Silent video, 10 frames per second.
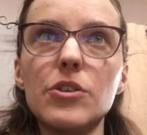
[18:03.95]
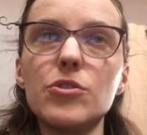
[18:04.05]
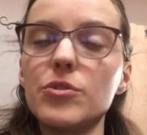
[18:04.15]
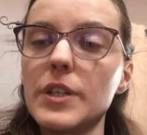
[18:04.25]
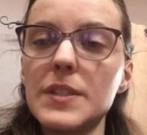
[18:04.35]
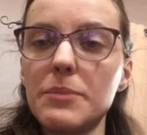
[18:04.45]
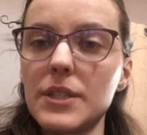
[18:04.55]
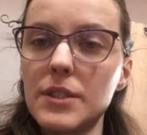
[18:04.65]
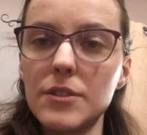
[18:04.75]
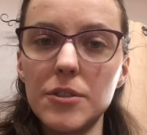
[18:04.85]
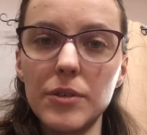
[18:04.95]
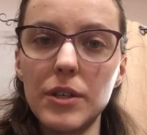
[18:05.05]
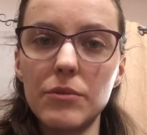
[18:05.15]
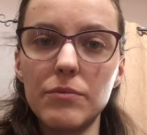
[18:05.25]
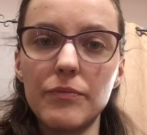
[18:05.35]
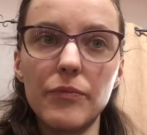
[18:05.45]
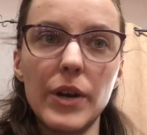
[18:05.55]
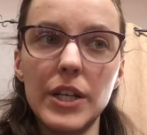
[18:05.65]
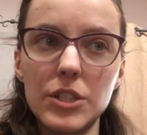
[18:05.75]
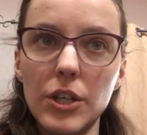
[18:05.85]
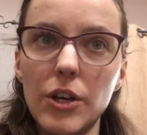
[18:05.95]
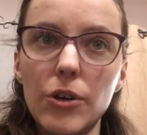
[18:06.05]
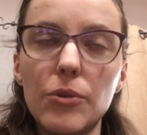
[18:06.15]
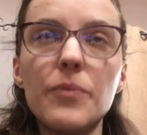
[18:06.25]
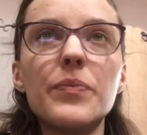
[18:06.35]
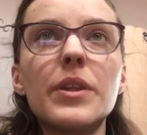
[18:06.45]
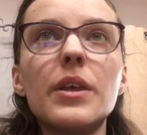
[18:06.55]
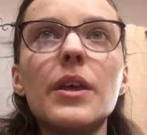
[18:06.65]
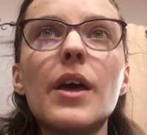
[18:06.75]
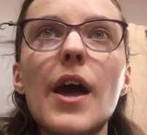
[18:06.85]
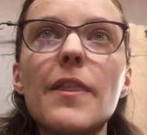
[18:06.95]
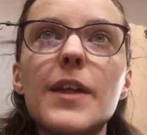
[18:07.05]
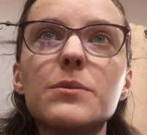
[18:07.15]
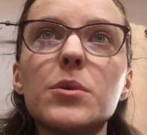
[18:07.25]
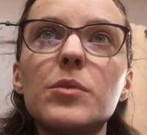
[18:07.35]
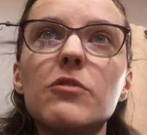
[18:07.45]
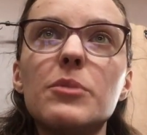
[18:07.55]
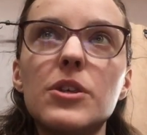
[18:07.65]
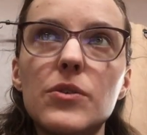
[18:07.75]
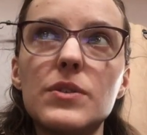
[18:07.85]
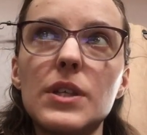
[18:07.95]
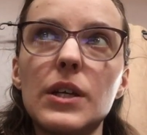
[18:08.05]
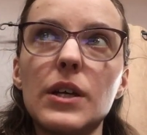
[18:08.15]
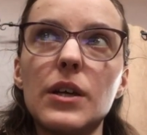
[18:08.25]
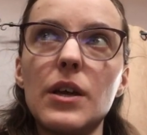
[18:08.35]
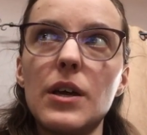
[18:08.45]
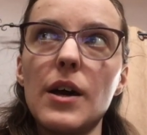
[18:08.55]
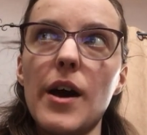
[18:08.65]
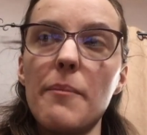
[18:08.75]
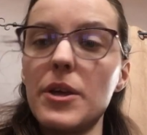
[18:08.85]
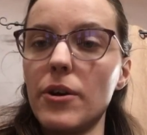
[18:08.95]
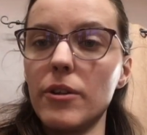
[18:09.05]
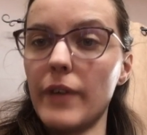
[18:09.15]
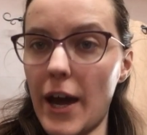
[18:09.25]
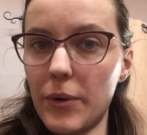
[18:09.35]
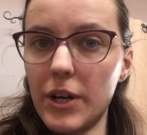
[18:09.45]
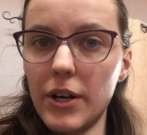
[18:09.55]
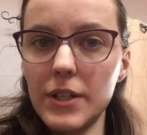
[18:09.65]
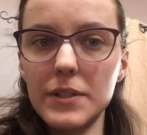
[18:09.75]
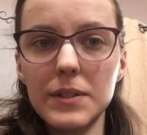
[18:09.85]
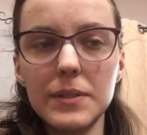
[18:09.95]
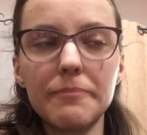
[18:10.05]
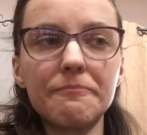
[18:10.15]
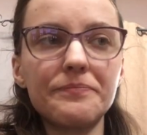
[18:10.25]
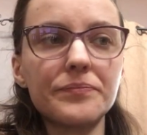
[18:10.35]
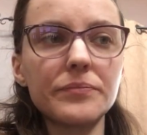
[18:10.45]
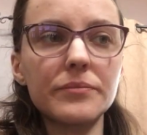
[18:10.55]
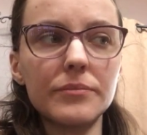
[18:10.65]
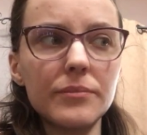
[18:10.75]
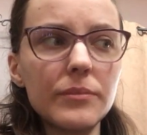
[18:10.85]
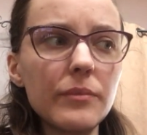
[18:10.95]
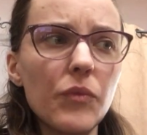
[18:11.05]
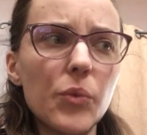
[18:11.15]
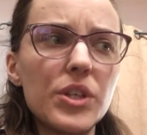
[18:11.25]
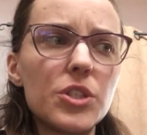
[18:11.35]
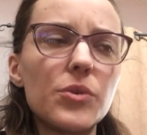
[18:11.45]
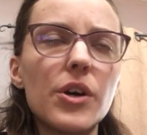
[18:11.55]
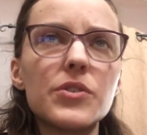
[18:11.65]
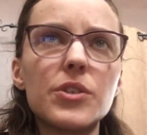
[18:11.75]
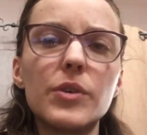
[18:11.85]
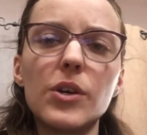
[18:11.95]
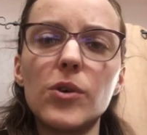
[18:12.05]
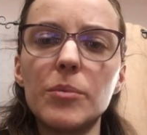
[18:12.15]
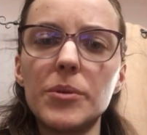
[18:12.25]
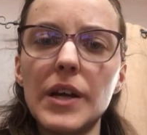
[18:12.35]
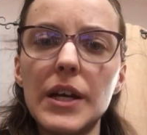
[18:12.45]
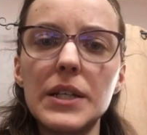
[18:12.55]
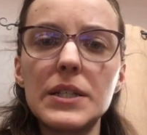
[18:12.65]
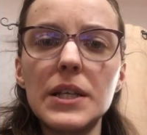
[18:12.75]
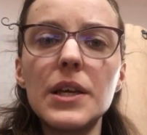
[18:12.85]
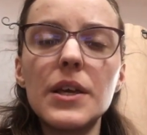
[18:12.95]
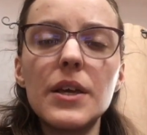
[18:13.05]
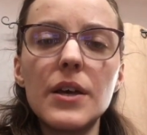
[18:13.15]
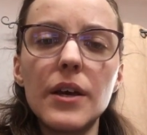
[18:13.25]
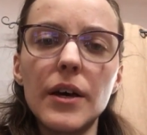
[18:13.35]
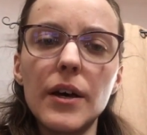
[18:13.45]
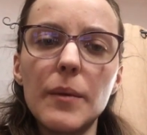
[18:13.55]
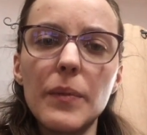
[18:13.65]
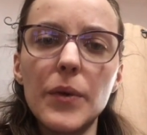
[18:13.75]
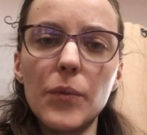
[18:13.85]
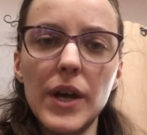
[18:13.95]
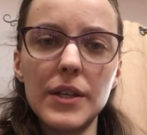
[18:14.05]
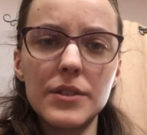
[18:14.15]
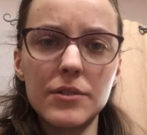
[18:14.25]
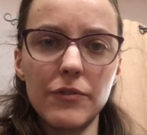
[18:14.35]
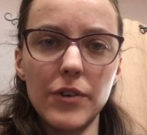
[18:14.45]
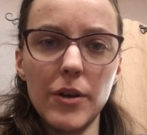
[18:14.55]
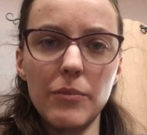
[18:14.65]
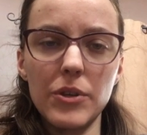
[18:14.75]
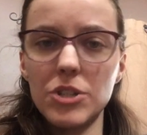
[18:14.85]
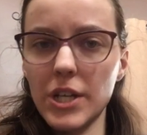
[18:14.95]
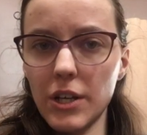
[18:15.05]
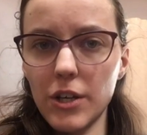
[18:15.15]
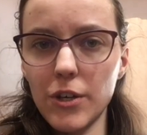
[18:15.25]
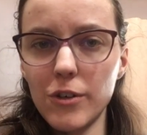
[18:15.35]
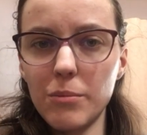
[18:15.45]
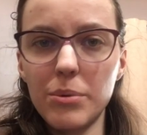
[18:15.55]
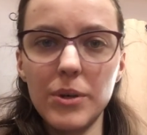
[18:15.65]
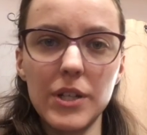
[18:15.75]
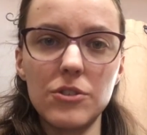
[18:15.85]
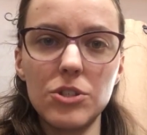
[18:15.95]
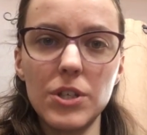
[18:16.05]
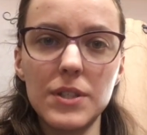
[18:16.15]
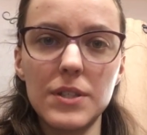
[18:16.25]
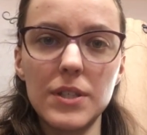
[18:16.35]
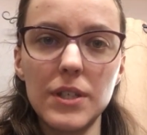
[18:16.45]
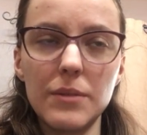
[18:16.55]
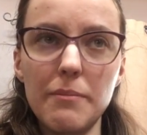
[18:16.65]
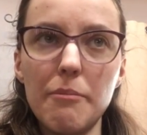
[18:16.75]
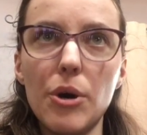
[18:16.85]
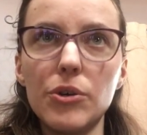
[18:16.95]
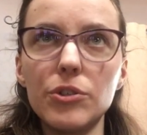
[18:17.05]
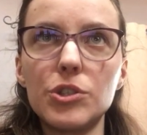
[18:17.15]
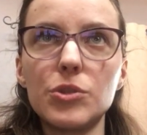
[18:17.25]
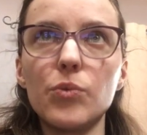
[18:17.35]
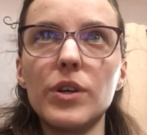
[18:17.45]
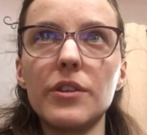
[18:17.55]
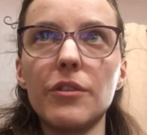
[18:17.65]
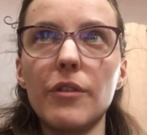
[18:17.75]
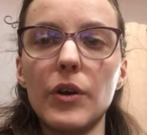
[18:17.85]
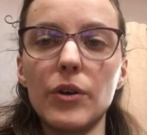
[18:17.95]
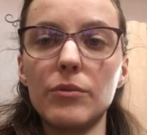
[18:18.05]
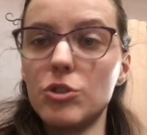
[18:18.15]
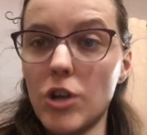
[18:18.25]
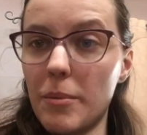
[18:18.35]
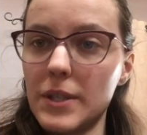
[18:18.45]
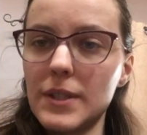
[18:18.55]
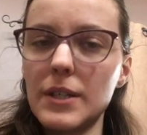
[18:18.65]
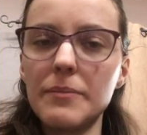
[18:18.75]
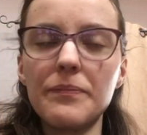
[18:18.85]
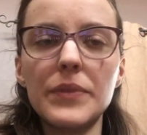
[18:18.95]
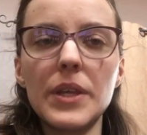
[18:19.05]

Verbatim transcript: nutrients mixed into it, ready to go. And that's what we've been using um, in all of our gardens. We do also incorporate um, the waste from the chicken coop. It's just mulch with their droppings in it.